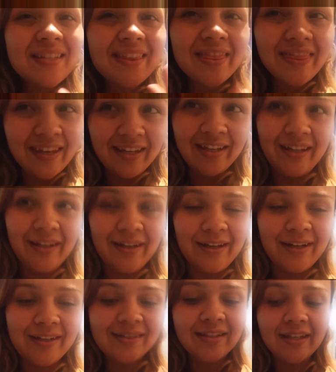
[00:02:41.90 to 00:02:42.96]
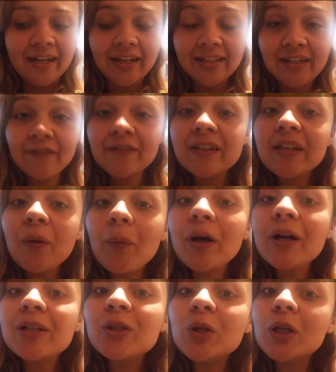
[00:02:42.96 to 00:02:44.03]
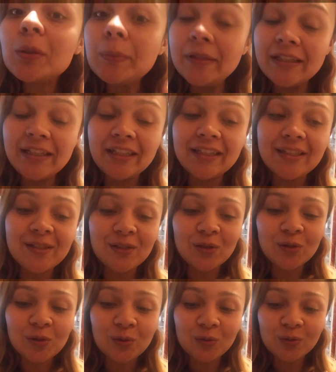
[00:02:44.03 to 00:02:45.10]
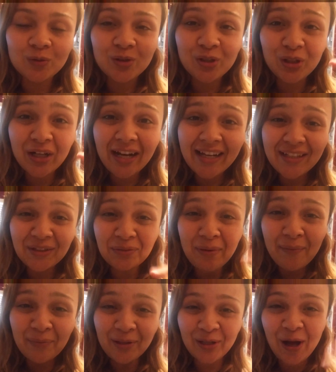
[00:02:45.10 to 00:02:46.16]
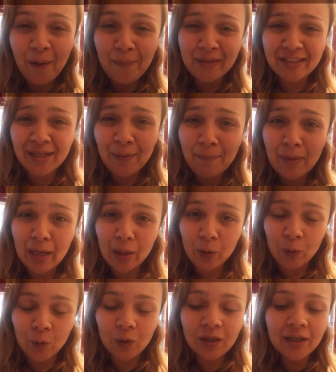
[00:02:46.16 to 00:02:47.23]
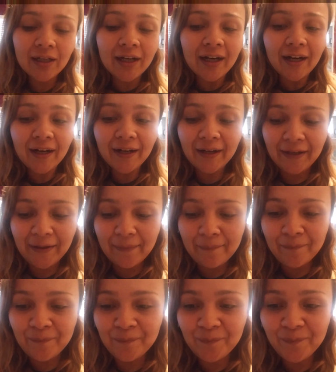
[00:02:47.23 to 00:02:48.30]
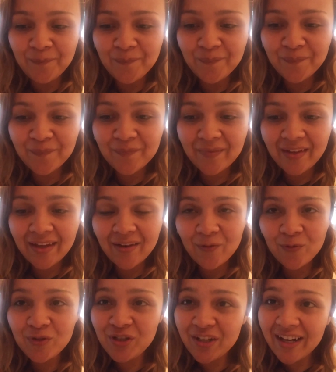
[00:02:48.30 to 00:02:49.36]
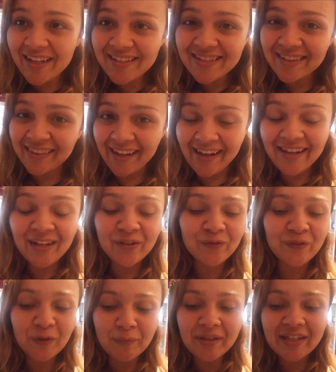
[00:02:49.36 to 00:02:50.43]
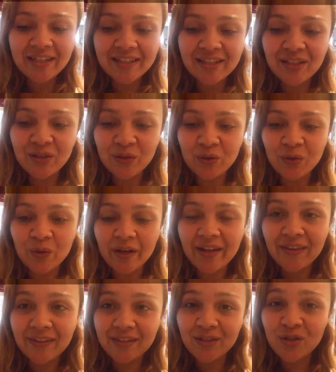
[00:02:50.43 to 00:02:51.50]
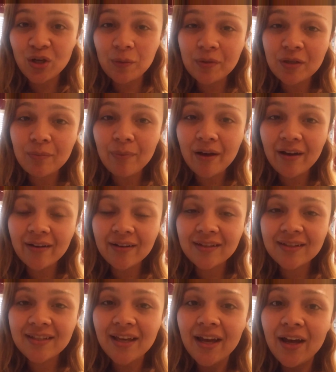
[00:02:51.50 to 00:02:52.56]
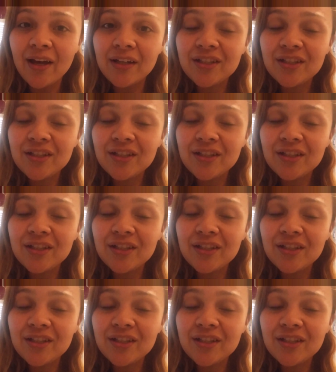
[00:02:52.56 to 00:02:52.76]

thinking guys and I definitely want your opinion so try to remember to comment down below um, would you guys like for me to in the description box